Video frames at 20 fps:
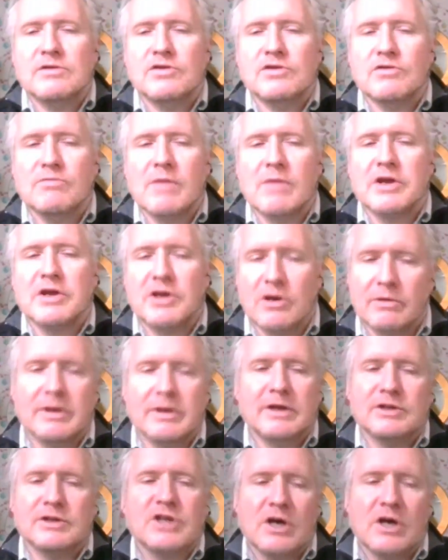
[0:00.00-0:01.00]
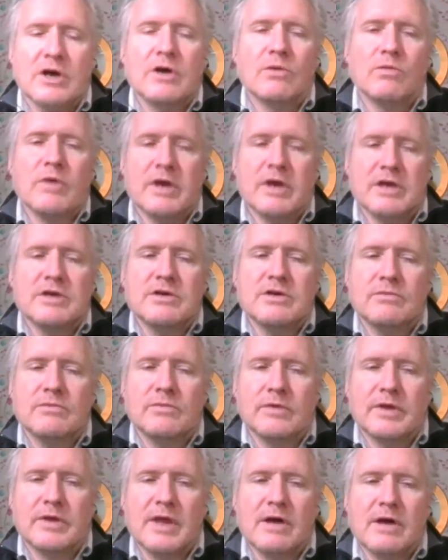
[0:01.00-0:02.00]
you might go an entire week
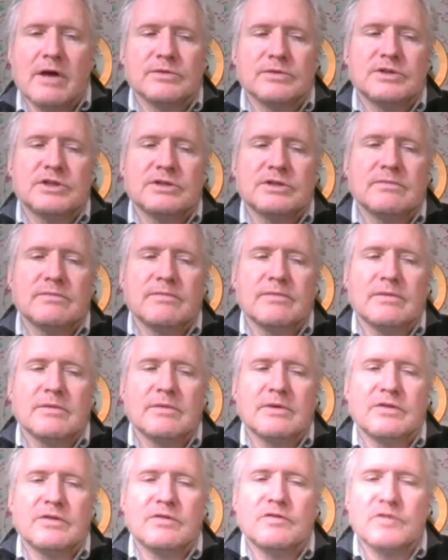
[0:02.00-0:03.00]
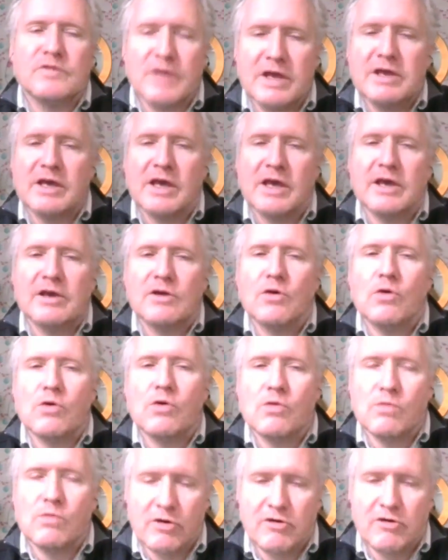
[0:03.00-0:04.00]
without thinking
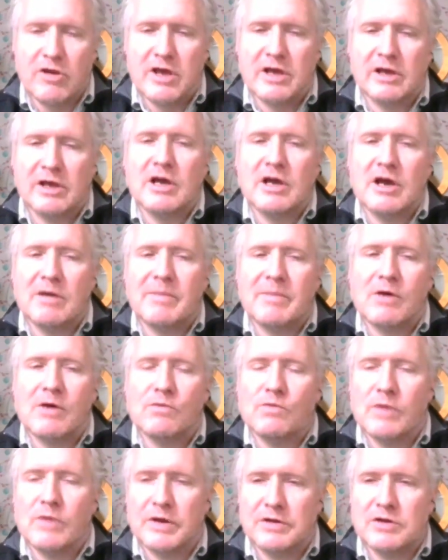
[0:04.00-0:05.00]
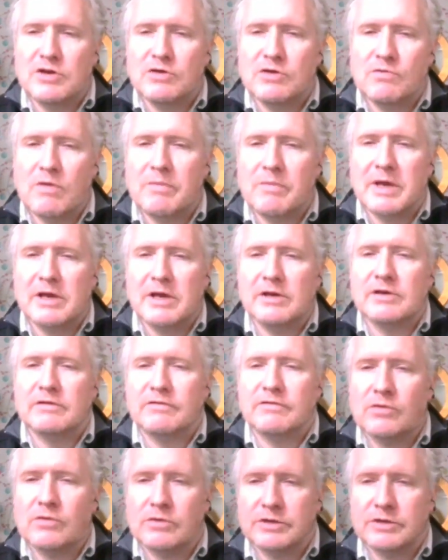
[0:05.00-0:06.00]
or worrying about whether you were being
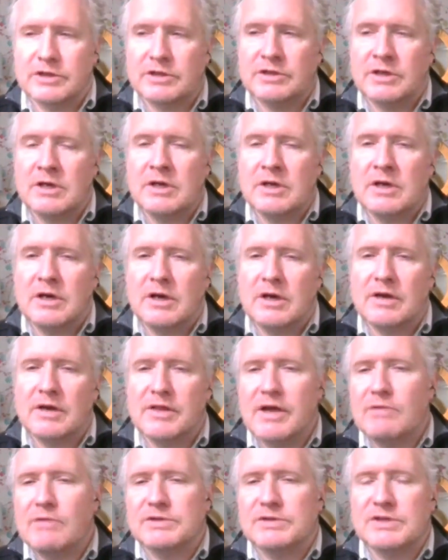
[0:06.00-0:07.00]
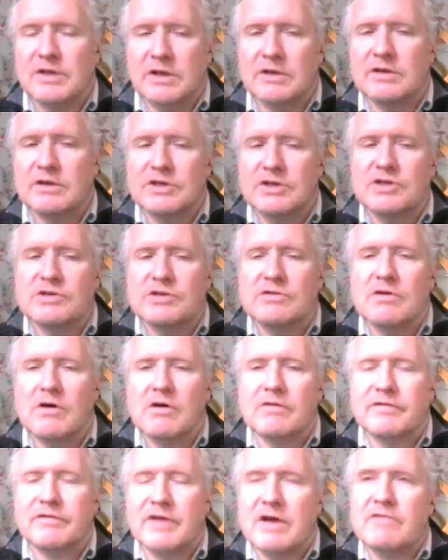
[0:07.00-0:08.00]
defrauded. And that was the condition
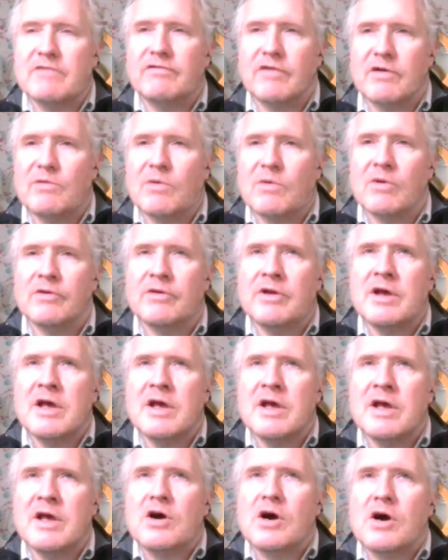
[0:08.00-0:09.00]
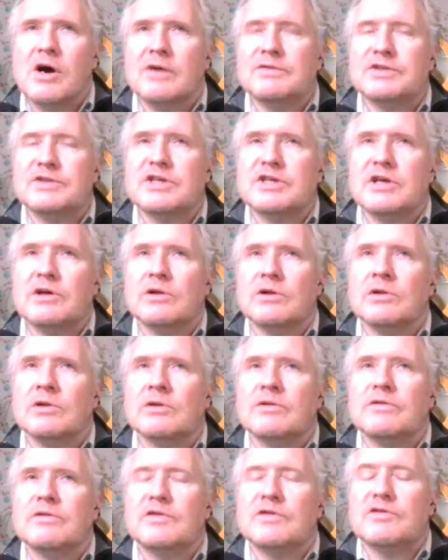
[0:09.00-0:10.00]
of everyone
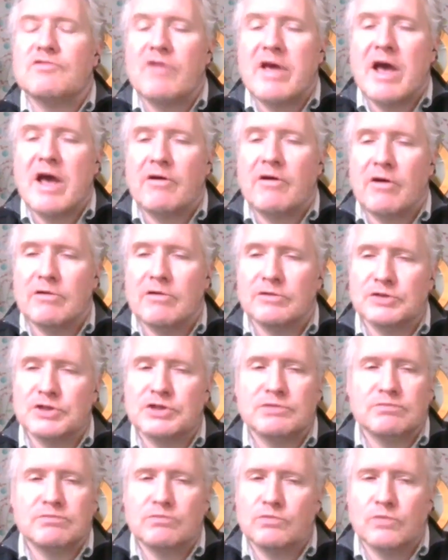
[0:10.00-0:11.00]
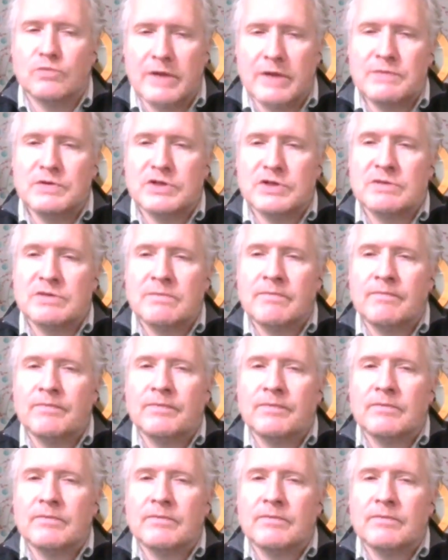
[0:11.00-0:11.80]
until Three Arrows went.